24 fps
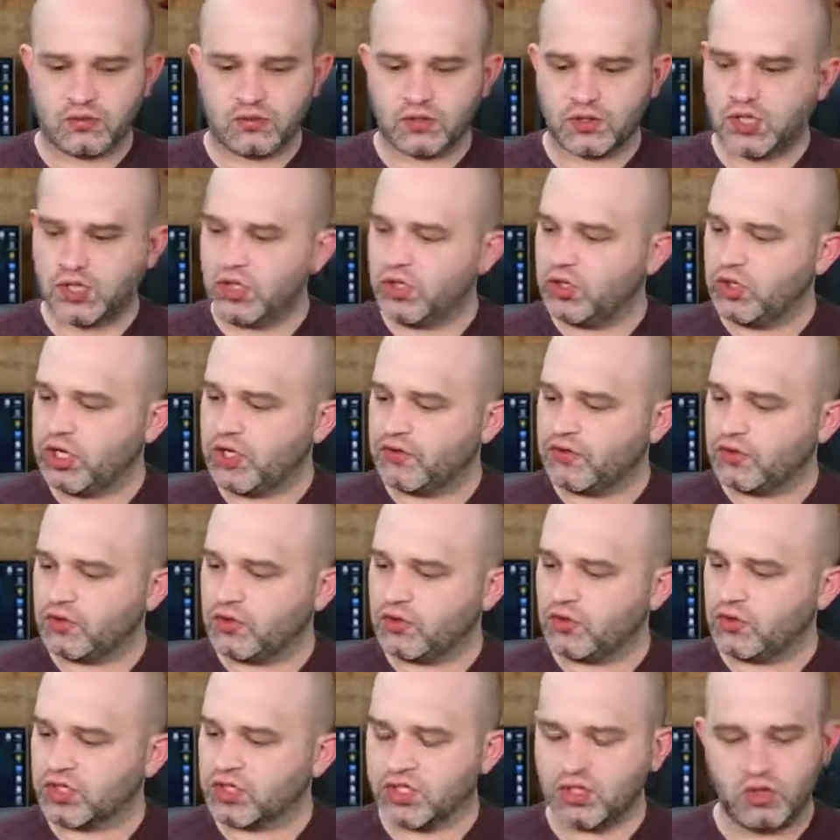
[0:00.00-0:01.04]

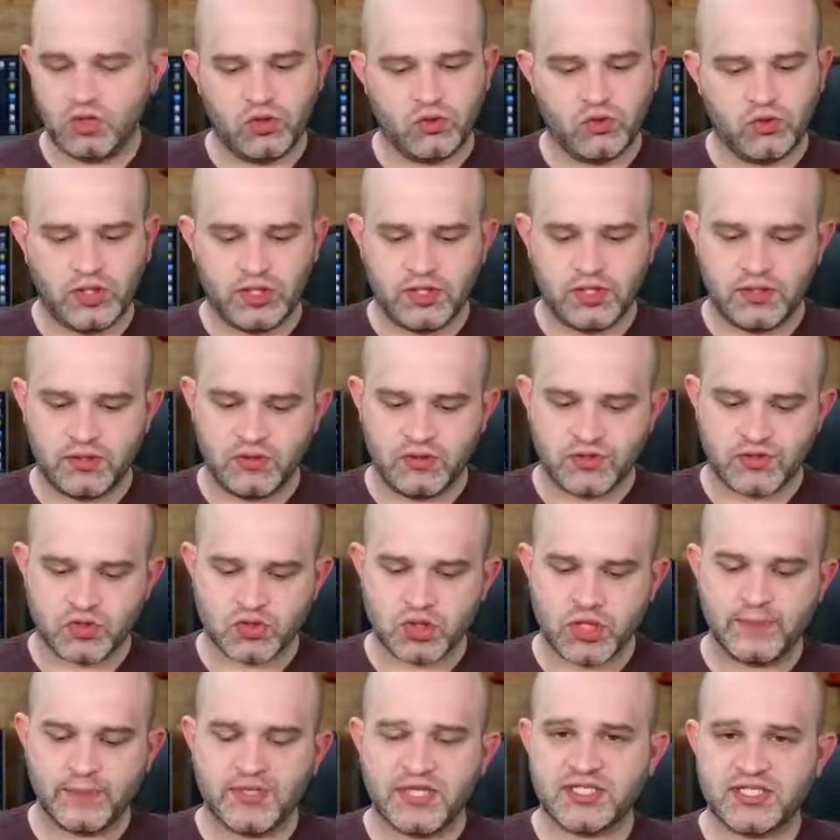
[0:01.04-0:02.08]
another canoeing. So
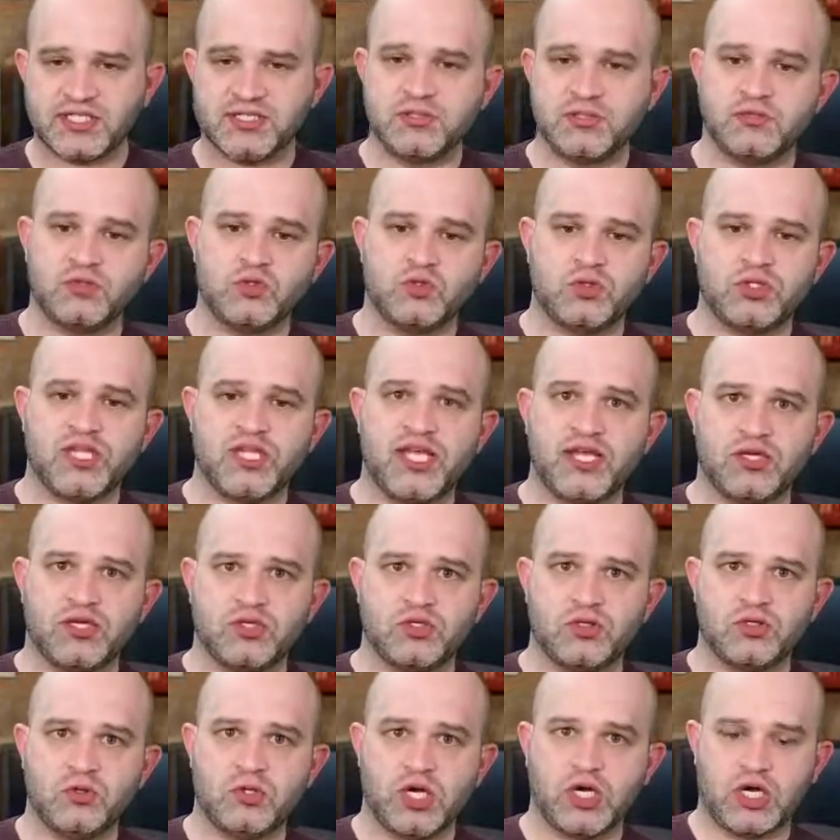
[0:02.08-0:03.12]
I'm going to take
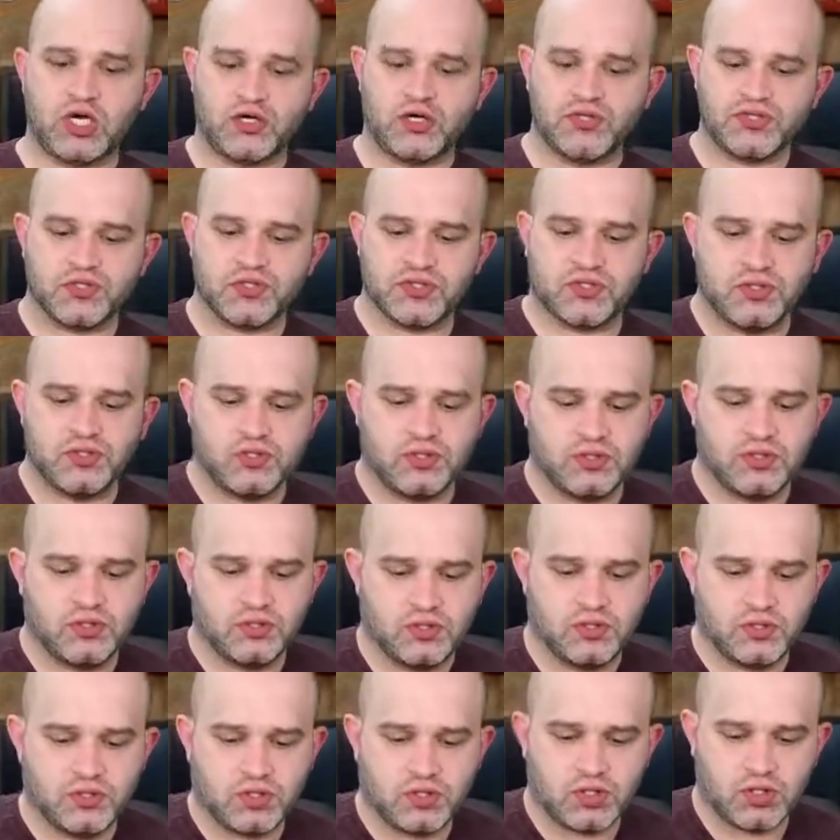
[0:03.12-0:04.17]
2 cards.
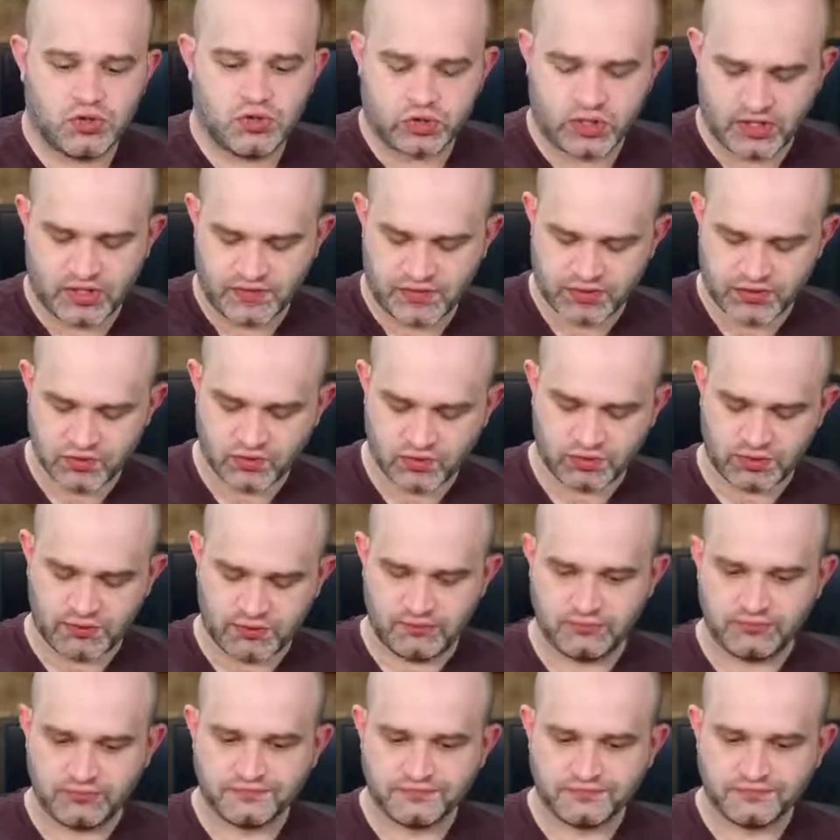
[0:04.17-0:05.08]
I'll draw this one.